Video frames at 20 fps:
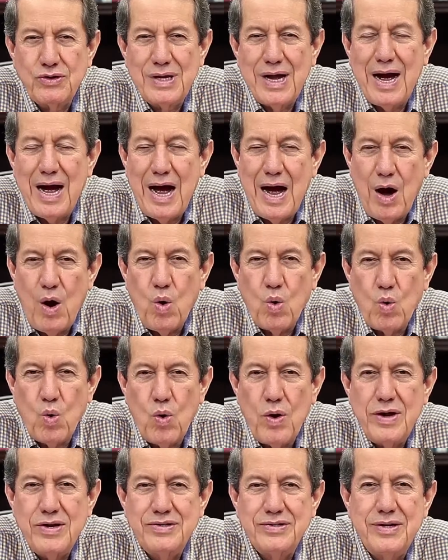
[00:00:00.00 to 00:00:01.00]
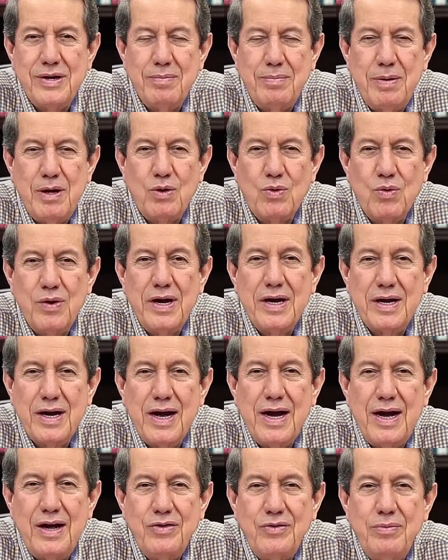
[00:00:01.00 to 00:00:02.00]
every time I post something new, you
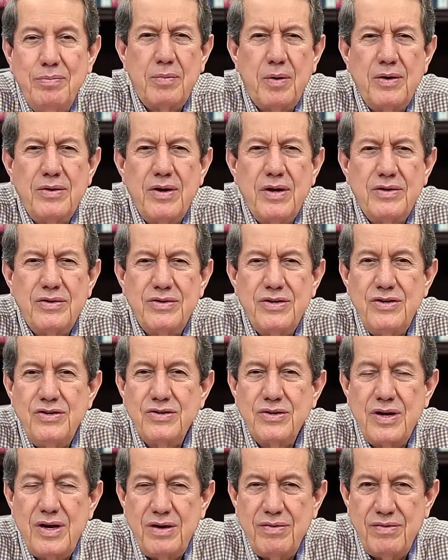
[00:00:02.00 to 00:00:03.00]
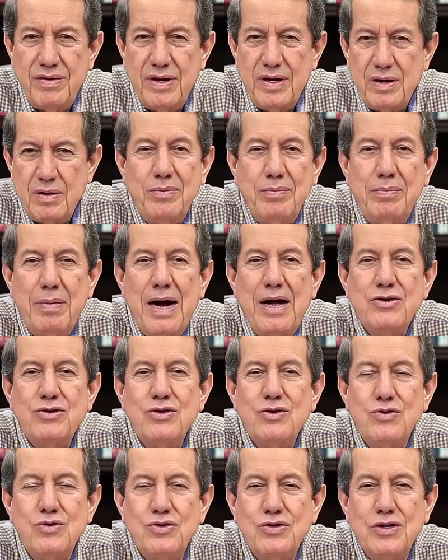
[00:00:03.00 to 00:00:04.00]
can subscribe to my channel, click
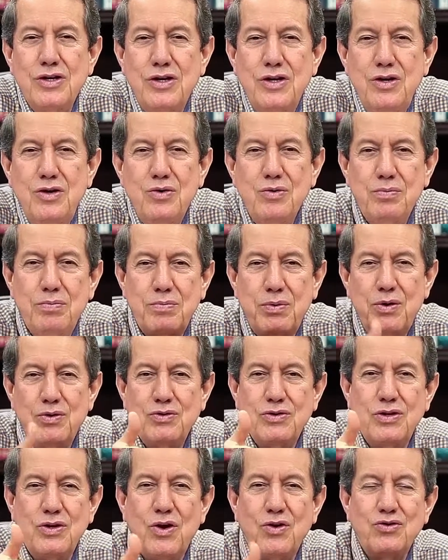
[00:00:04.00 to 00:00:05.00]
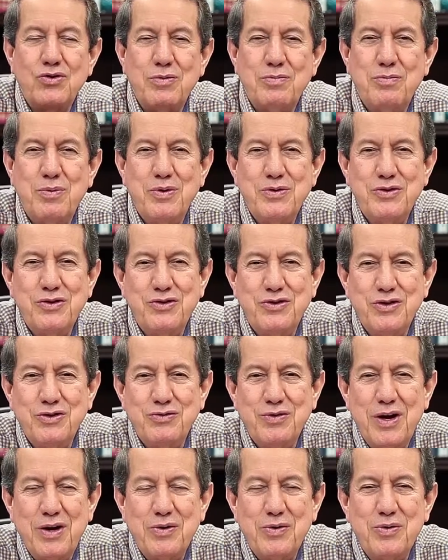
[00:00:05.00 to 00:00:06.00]
on the notification bell, give a thumbs up,
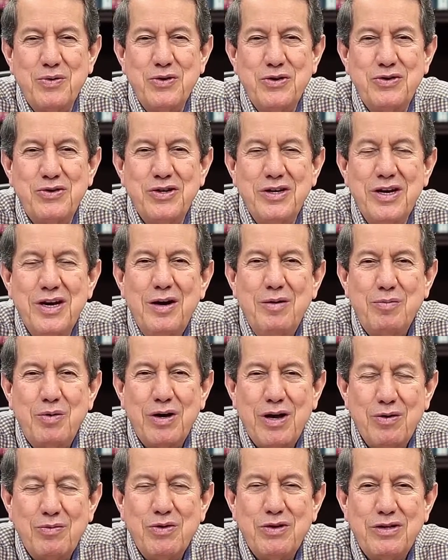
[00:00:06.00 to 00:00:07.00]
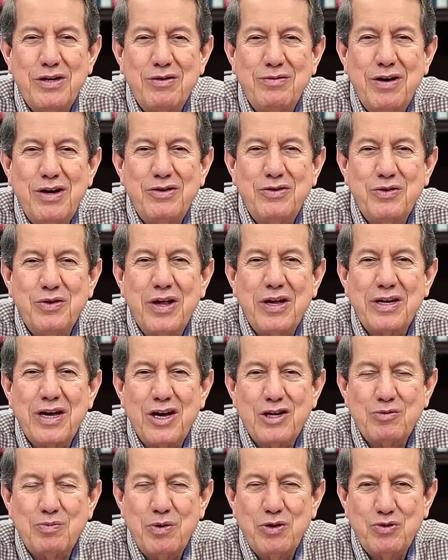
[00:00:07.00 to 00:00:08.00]
and like the video because you
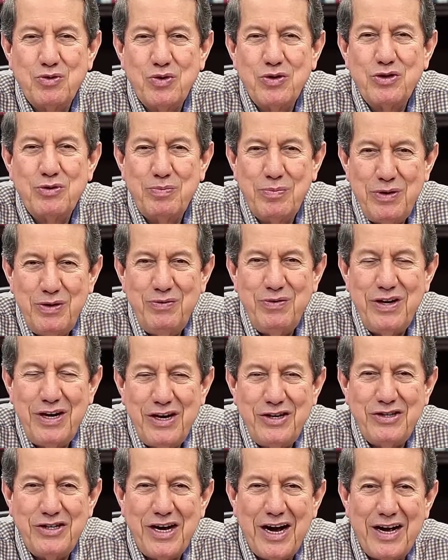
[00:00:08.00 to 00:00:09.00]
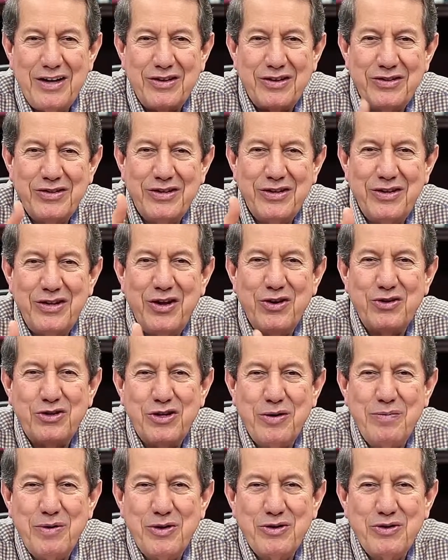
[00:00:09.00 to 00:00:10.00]
certainly will be greatly blessed.
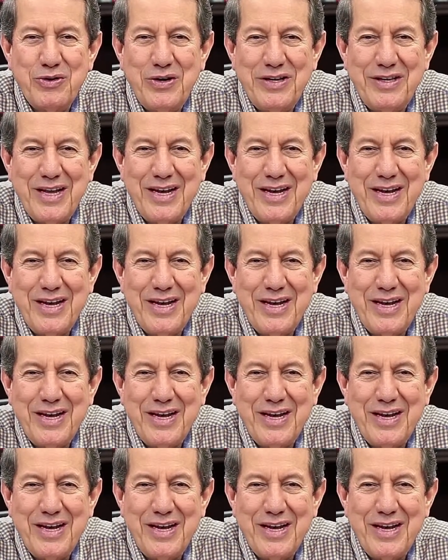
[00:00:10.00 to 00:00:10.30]
May the Lord